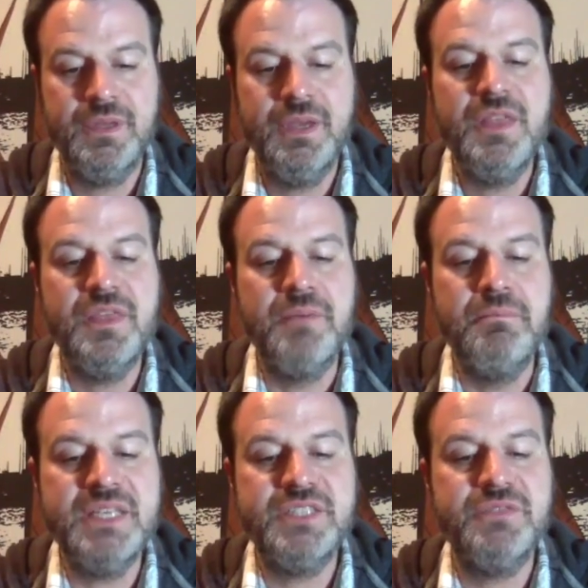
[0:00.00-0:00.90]
the
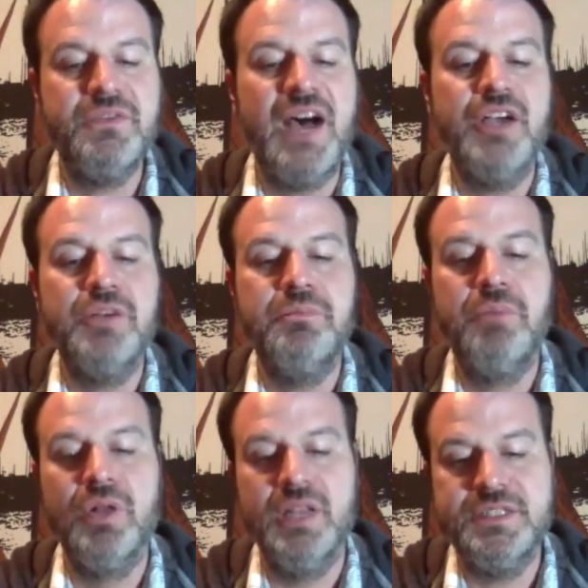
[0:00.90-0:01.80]
misfired
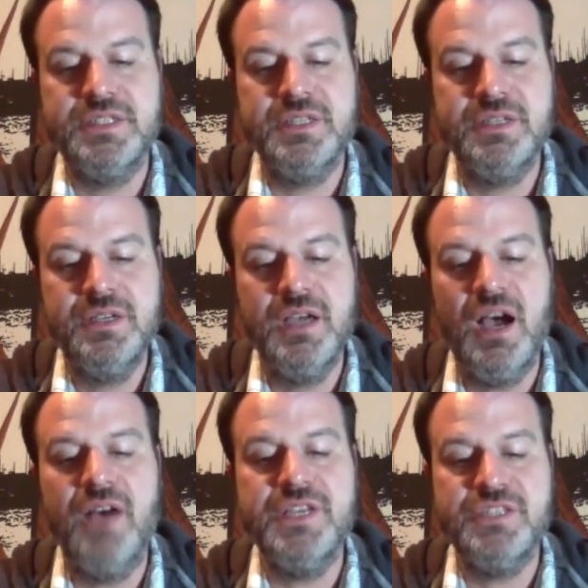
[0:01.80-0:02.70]
bullet of
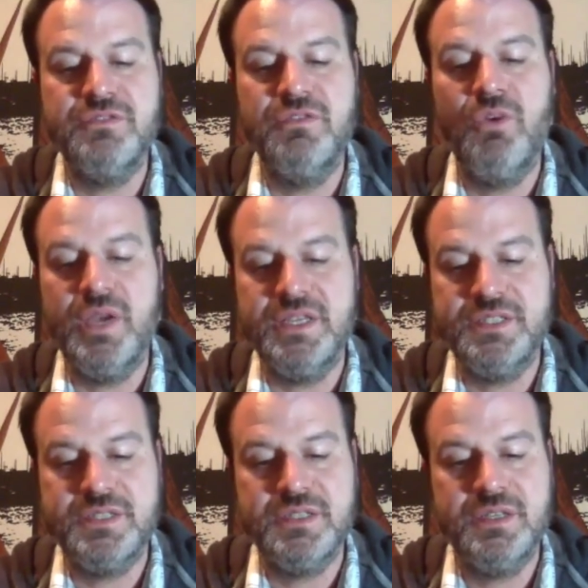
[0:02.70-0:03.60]
his
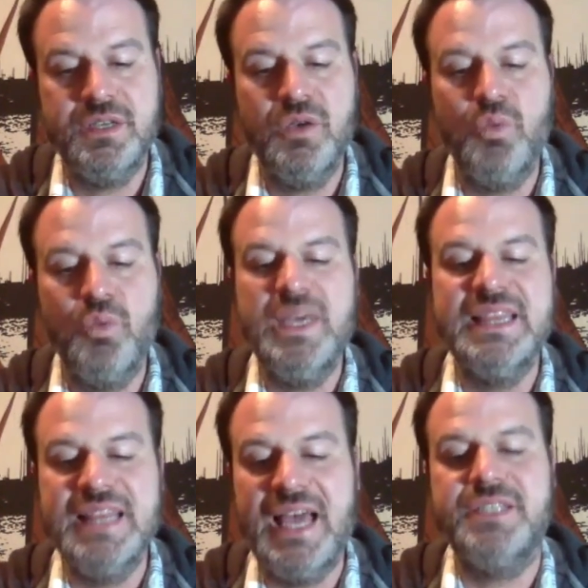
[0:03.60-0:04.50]
voice we
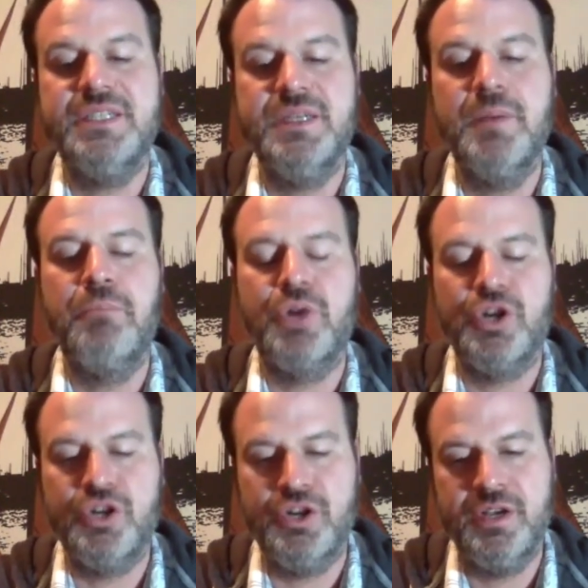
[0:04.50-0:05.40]
let
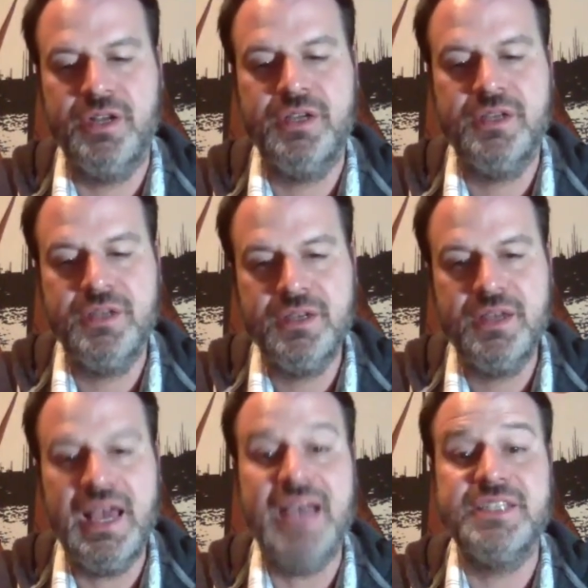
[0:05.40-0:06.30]
burn
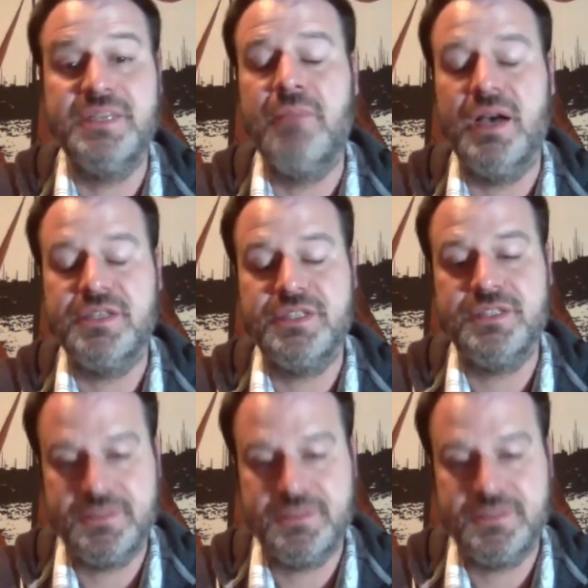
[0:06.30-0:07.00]
as it must.